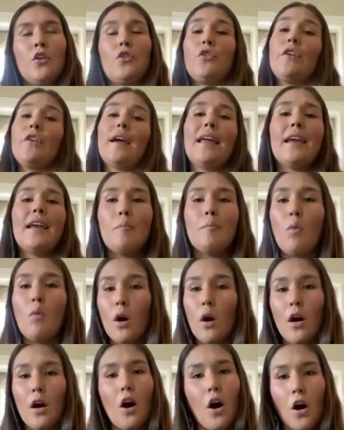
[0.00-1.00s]
creating
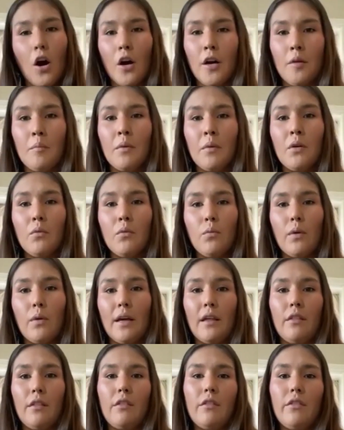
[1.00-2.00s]
more harm
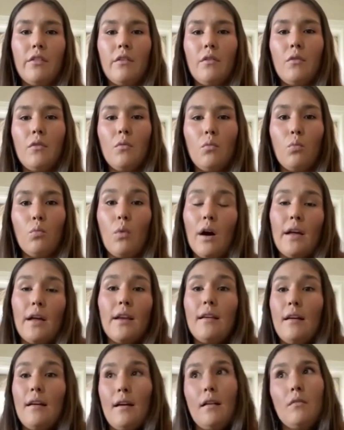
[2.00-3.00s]
with what